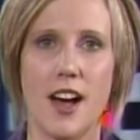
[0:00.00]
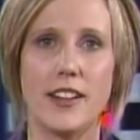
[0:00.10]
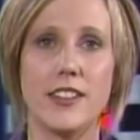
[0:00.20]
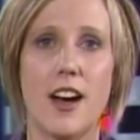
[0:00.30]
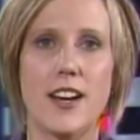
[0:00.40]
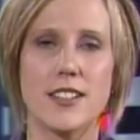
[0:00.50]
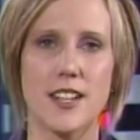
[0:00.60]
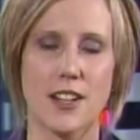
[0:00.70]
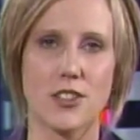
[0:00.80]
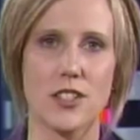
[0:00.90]
A lie
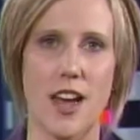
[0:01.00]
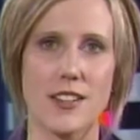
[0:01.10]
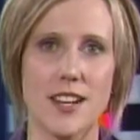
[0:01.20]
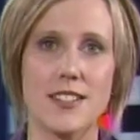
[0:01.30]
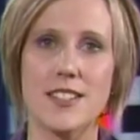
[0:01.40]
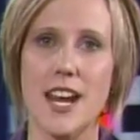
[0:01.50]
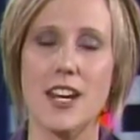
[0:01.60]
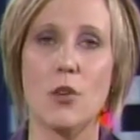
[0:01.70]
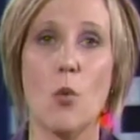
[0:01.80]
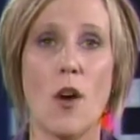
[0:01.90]
detector test has
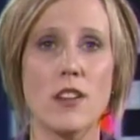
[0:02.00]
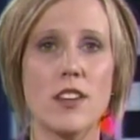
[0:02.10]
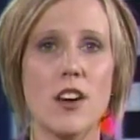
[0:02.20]
taken one of the